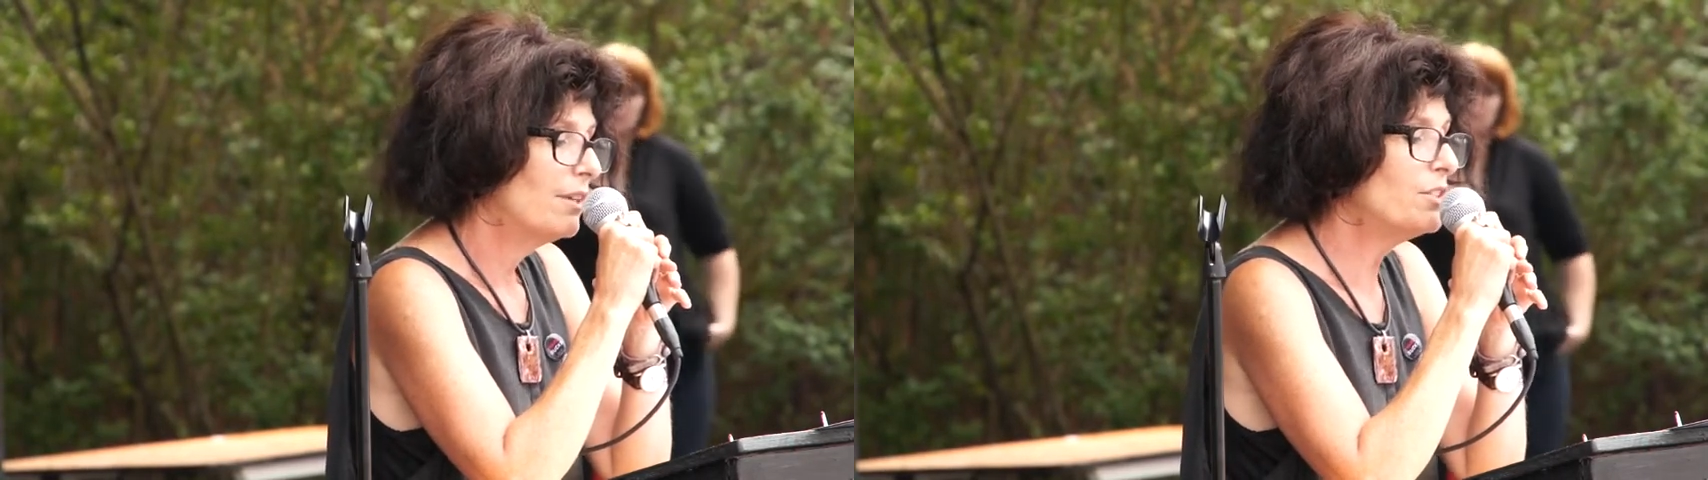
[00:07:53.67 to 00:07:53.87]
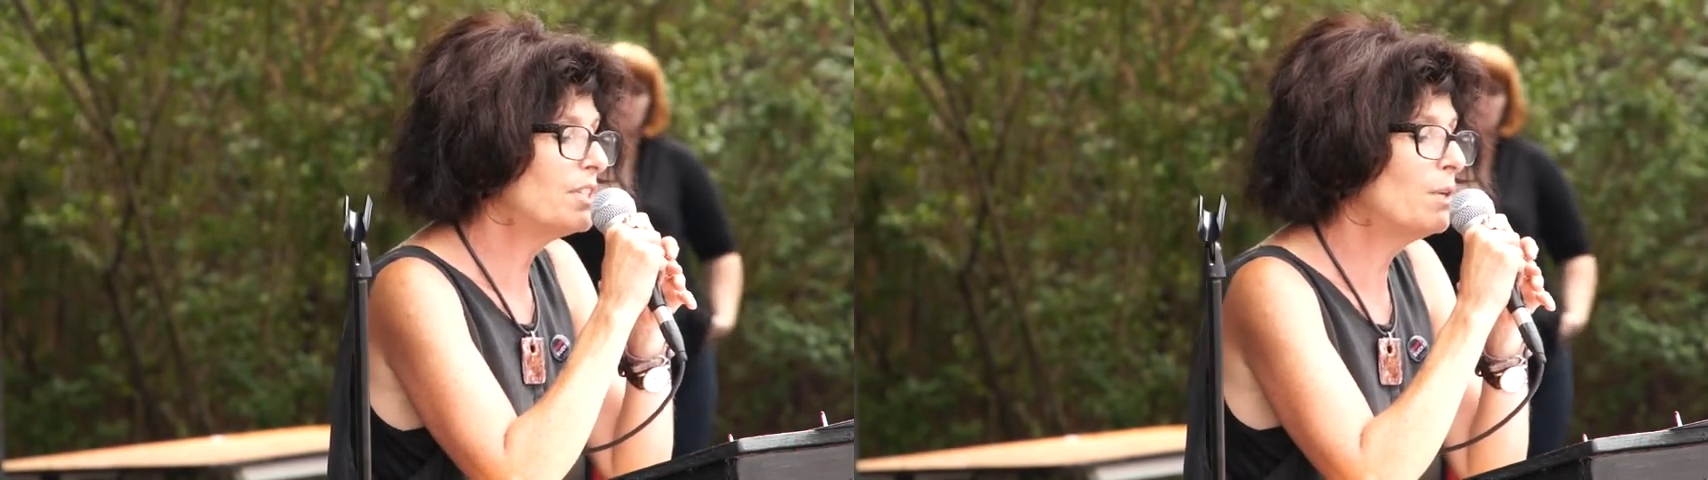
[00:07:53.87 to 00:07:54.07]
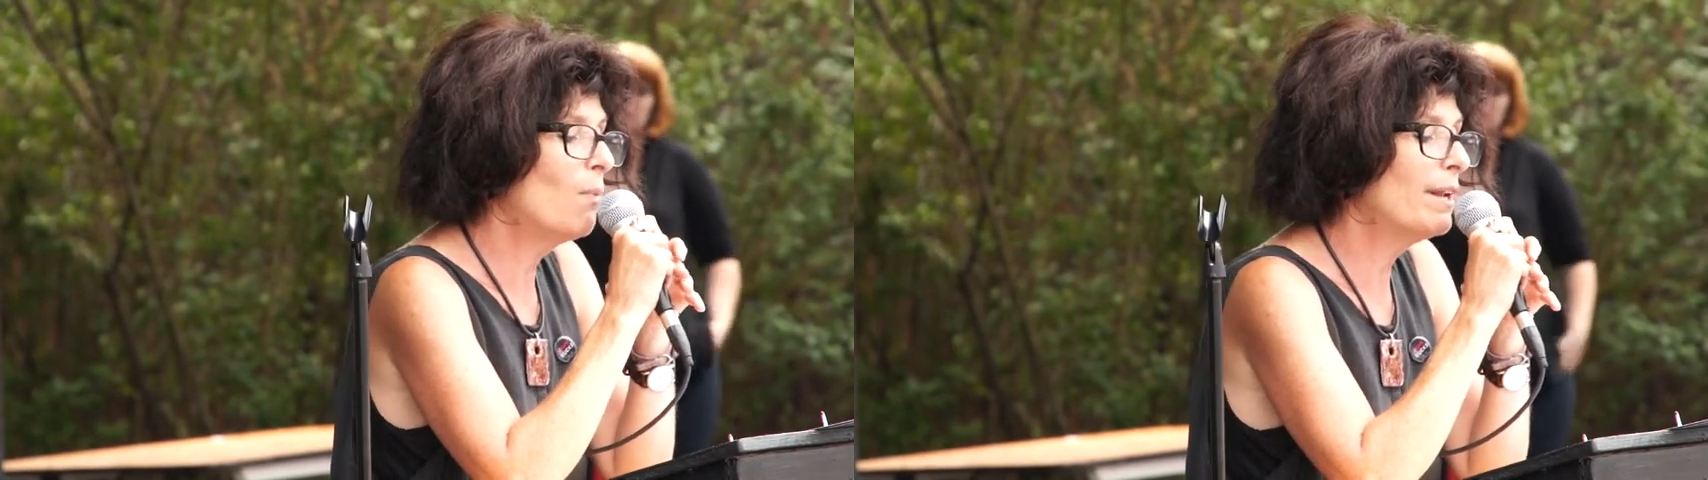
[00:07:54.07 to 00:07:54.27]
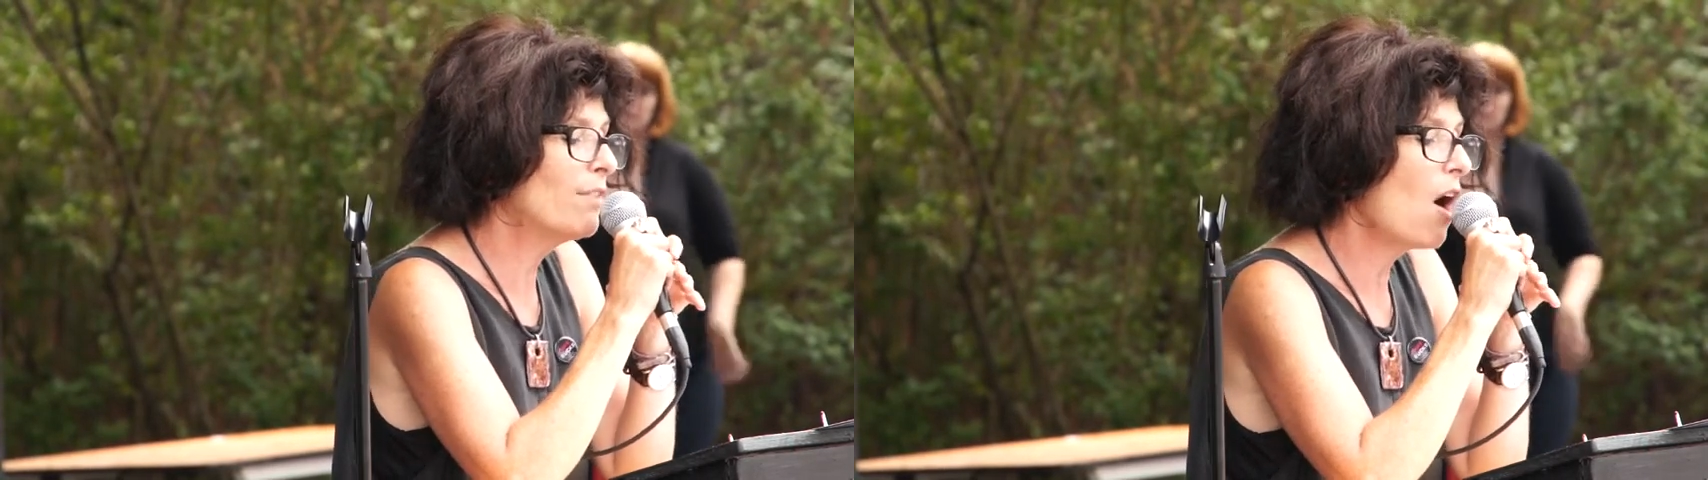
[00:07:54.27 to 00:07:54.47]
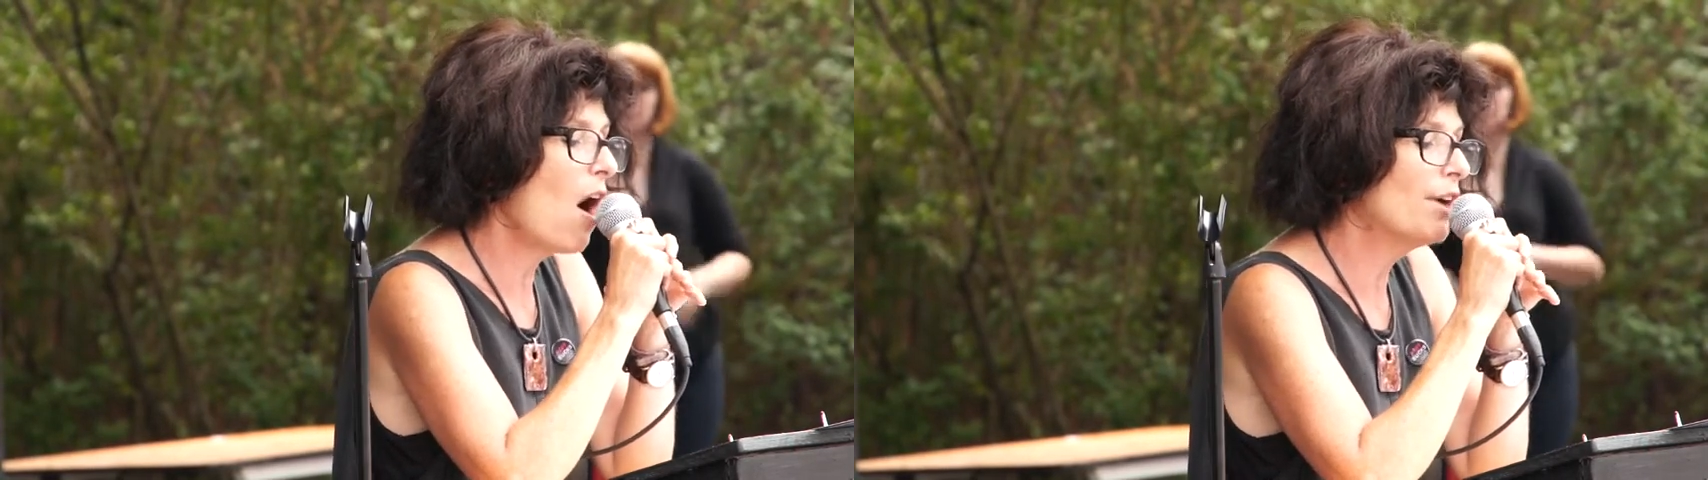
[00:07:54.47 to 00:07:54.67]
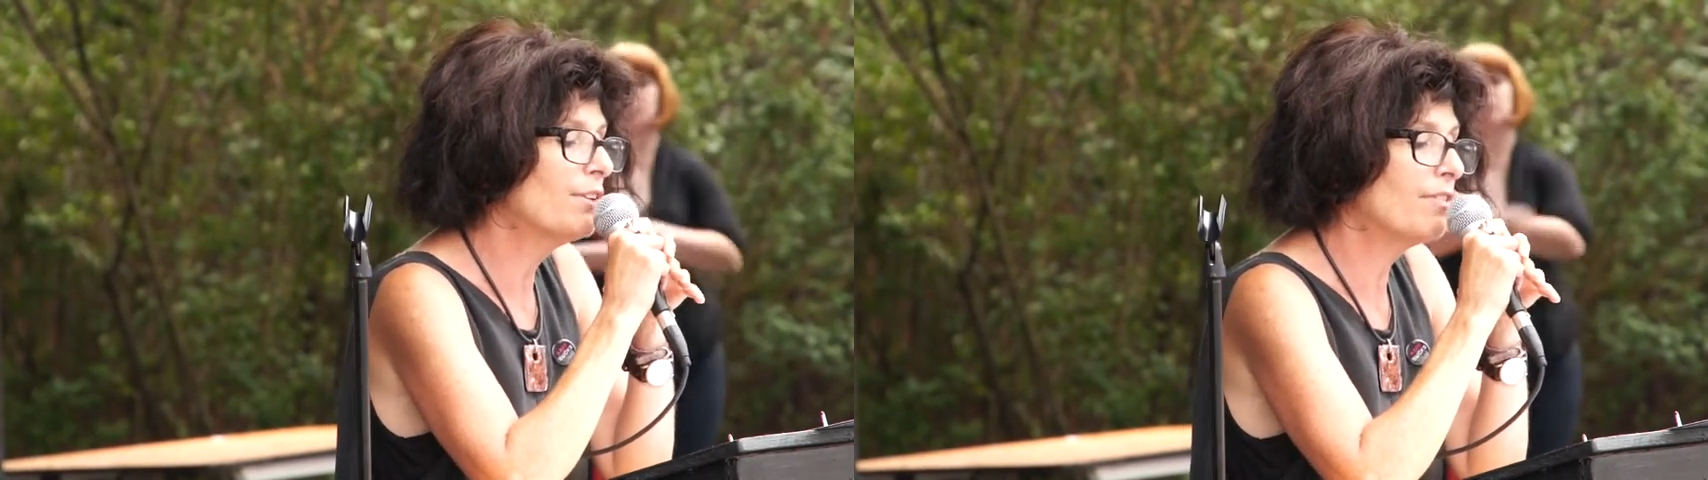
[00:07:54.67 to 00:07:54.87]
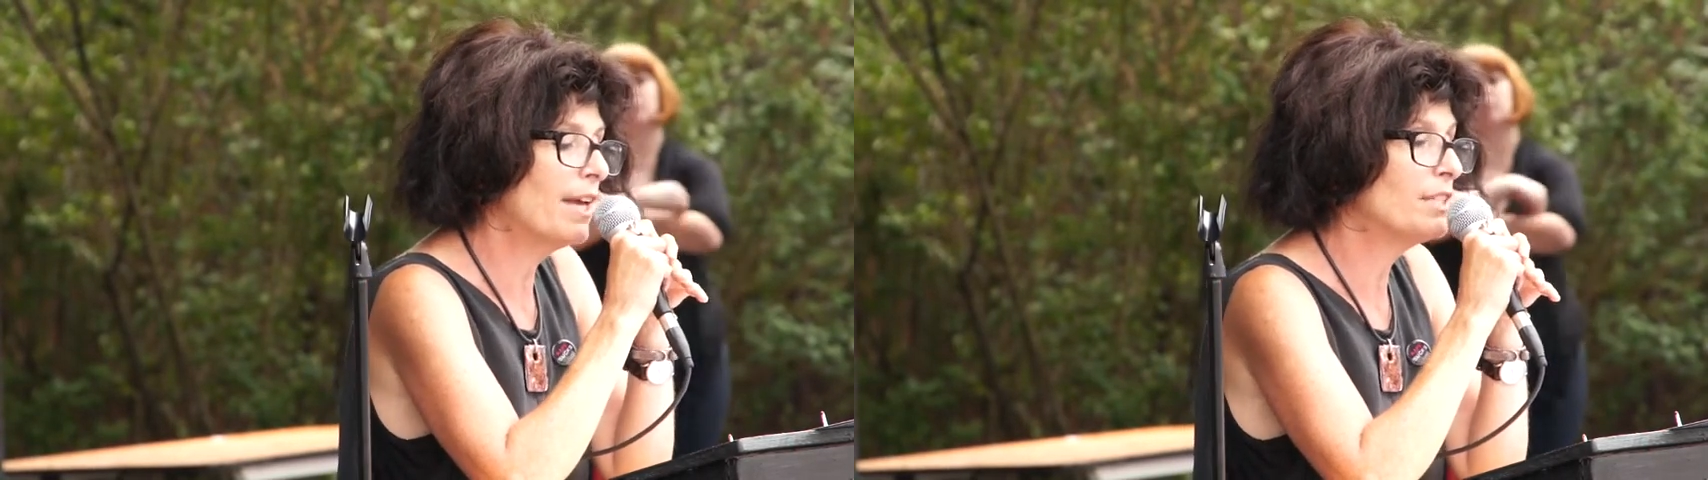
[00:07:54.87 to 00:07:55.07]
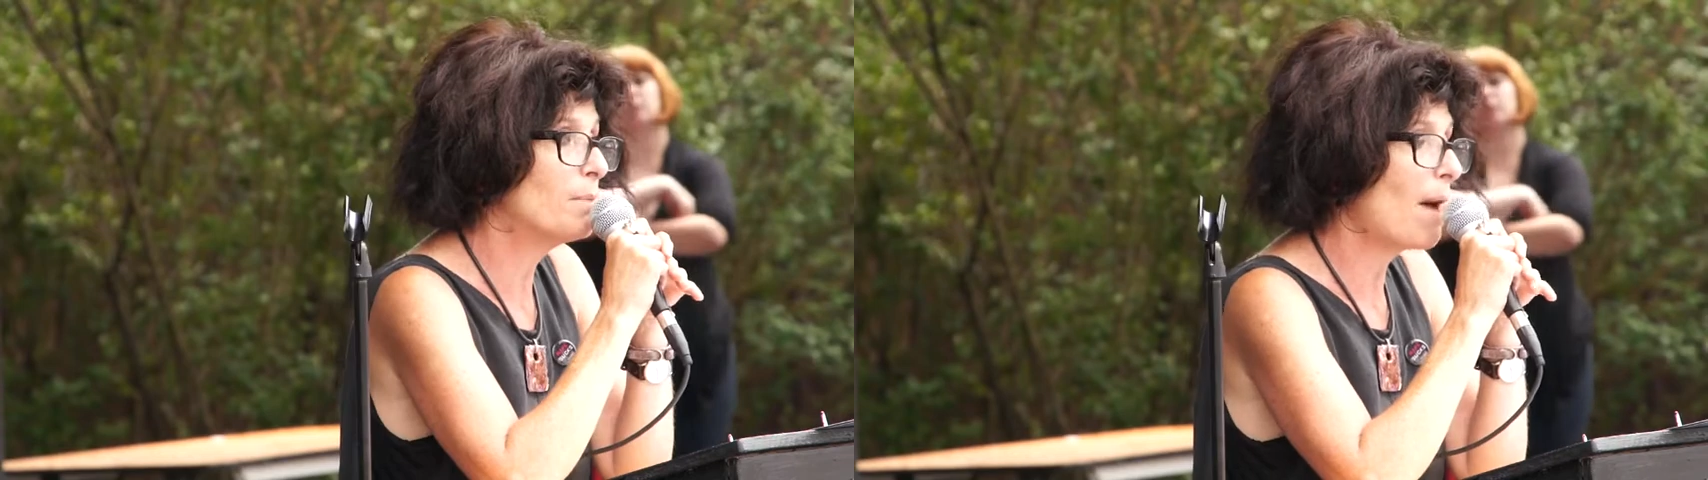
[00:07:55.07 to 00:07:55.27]
You see, one of the harder
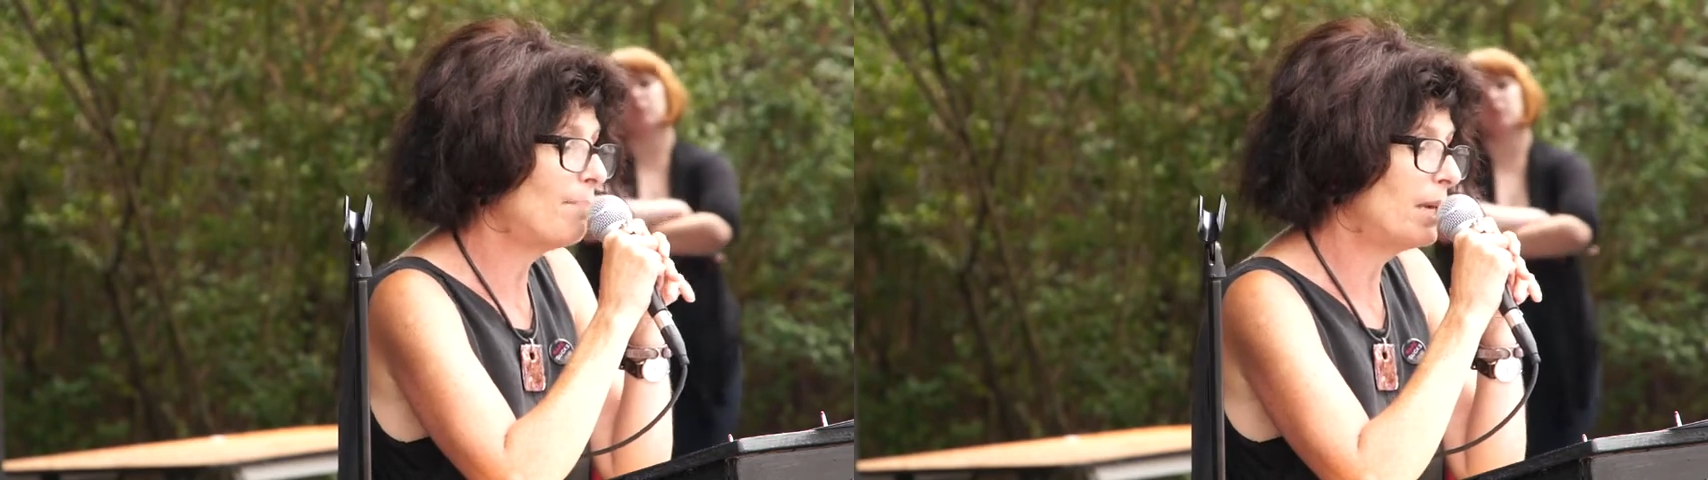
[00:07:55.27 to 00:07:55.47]
things about